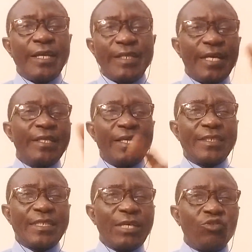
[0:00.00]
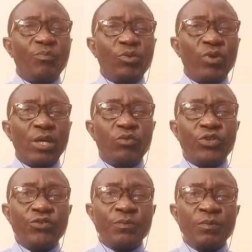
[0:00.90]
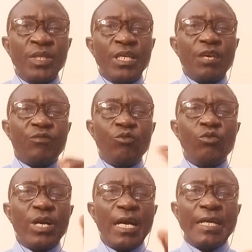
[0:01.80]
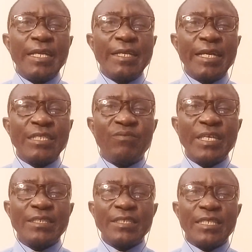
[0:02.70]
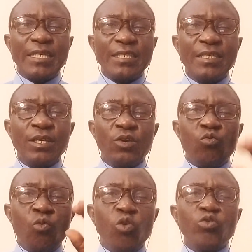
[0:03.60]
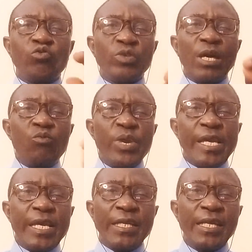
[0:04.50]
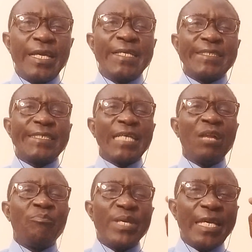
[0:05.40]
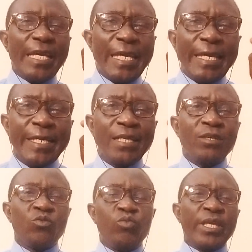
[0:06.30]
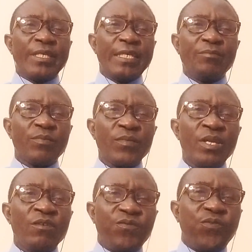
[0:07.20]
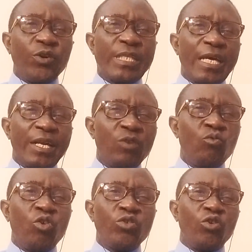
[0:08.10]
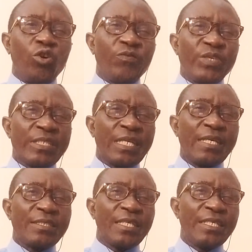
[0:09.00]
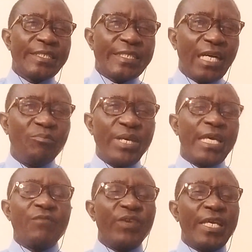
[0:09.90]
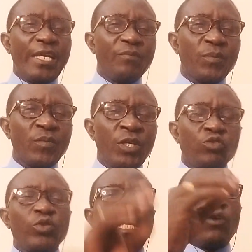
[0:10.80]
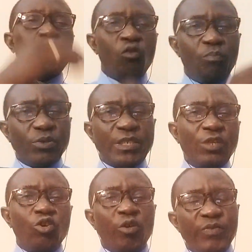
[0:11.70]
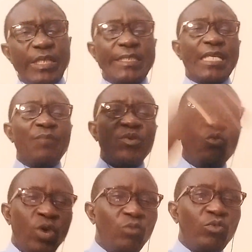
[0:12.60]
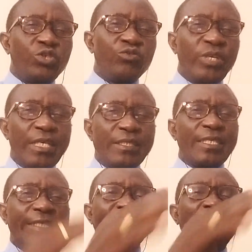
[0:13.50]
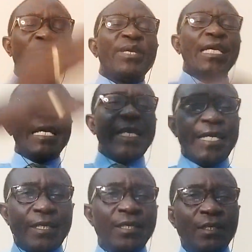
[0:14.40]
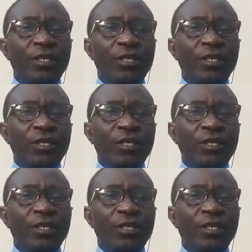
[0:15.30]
and then it shall not be well with you. If you look at the next verse, he said, woe to the wicked, it shall be ill with him, for the reward of his hand shall be given him. So the opposite of it shall be well with you is it shall be ill.